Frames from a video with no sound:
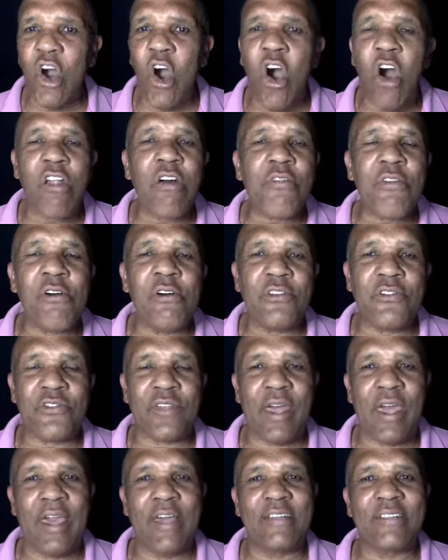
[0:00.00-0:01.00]
all of those
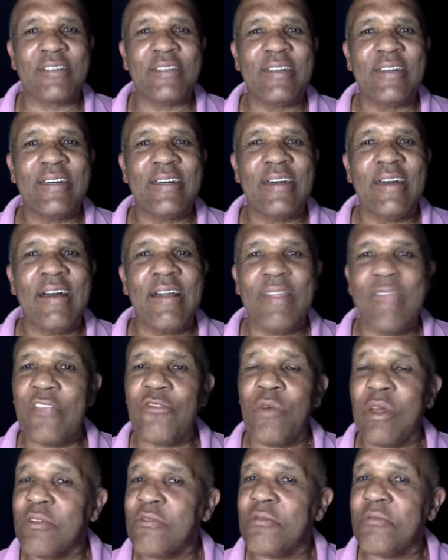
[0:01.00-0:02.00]
things. That's
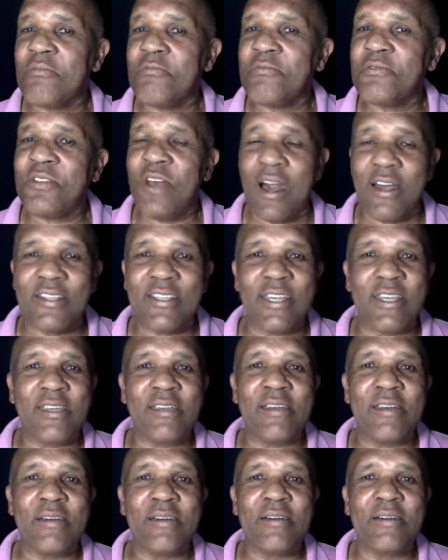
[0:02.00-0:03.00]
what toxic
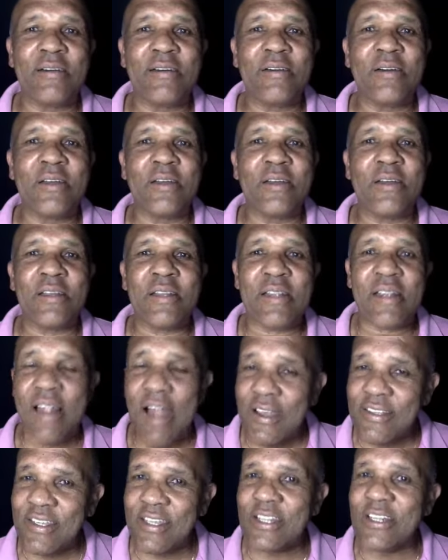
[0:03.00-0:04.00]

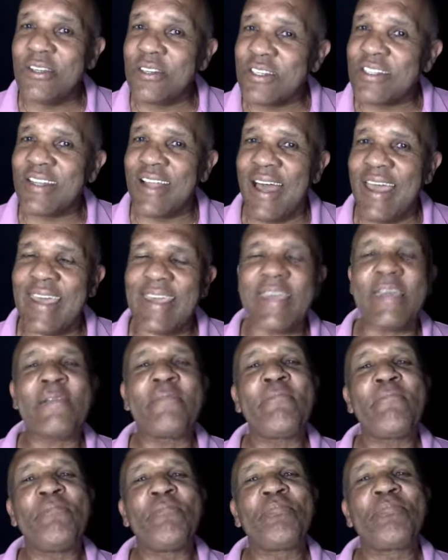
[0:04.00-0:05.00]
closet looks like.
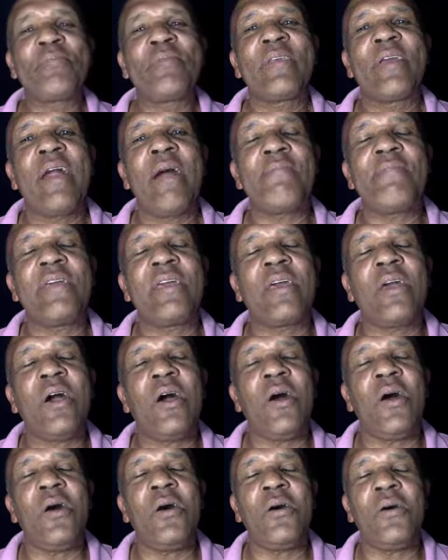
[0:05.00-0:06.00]
I'm thinking,
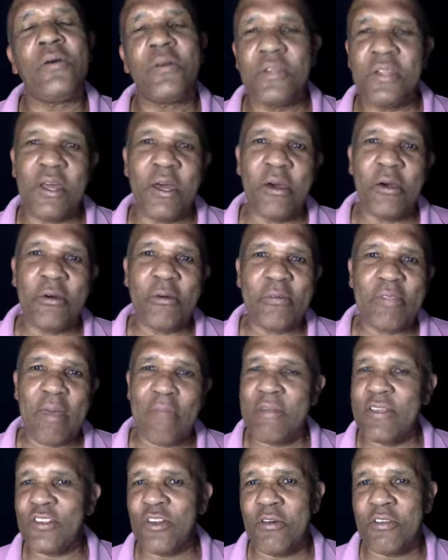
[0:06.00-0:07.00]
oh no, that
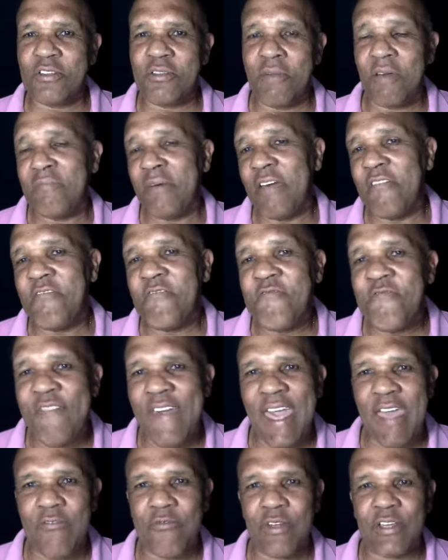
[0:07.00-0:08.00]
means some of my
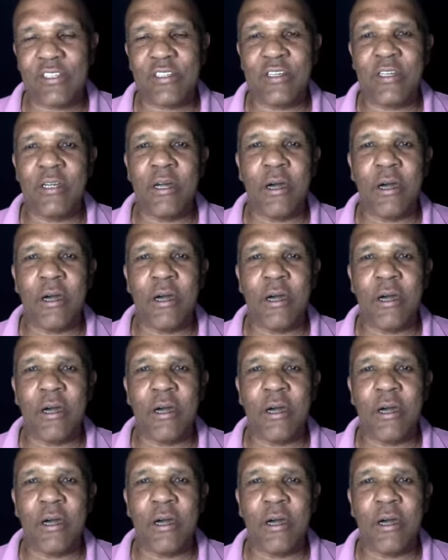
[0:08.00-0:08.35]
favorites,